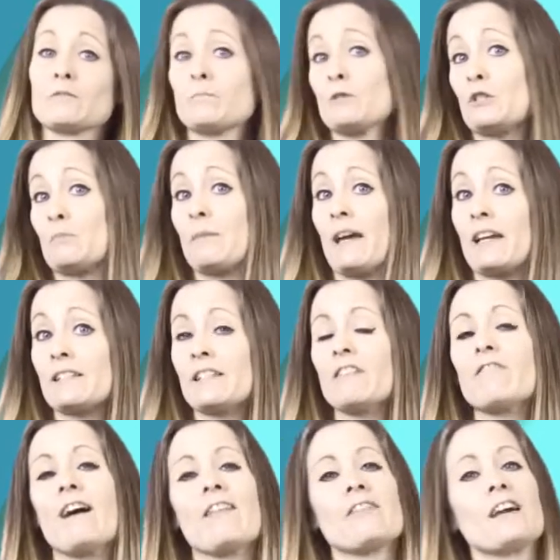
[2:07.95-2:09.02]

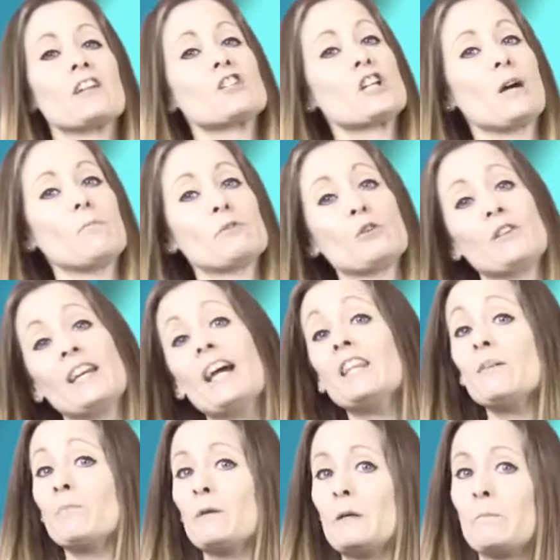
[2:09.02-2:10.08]
perspective and then jump to the
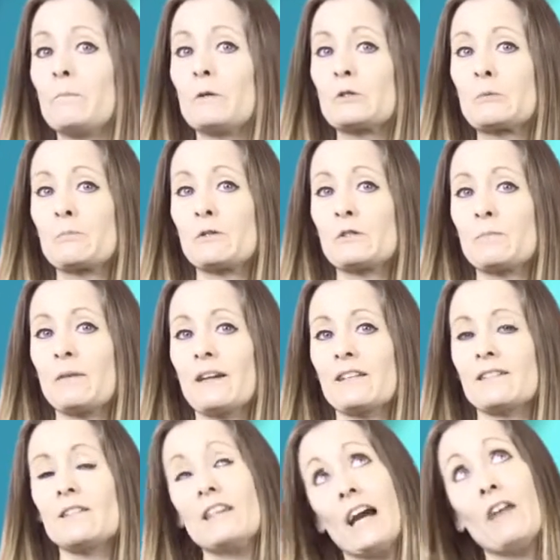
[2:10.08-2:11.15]
other people's
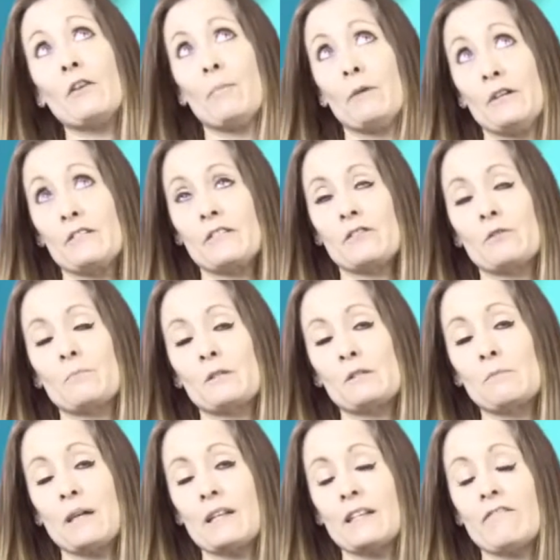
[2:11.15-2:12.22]
perspective, the other person's
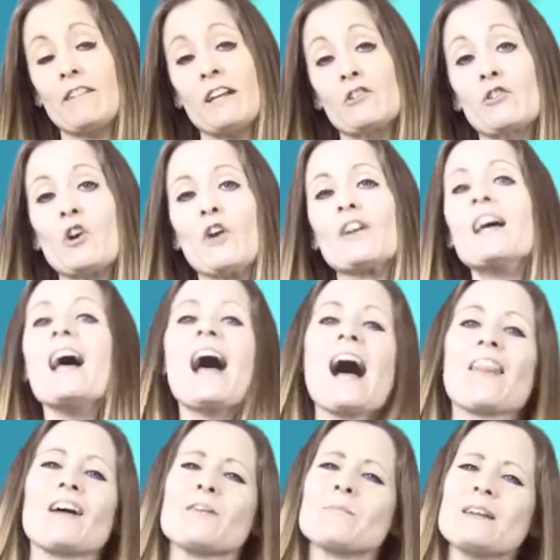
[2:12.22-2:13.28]
perspective later on,
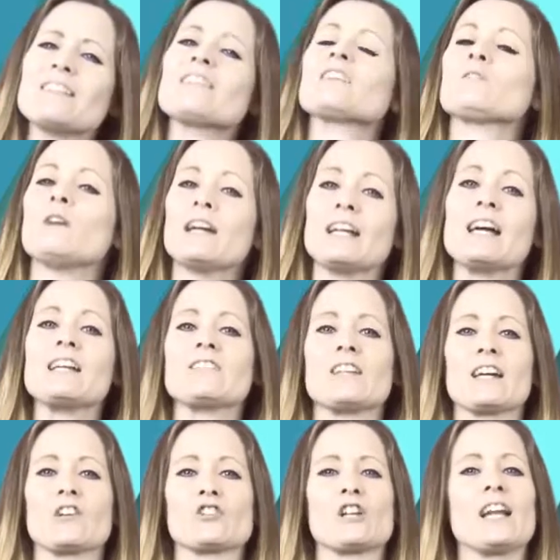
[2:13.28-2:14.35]
and that makes it quite nice
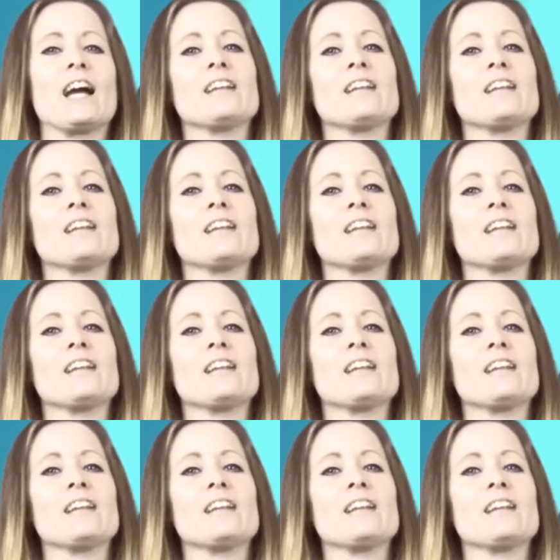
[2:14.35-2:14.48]
actually.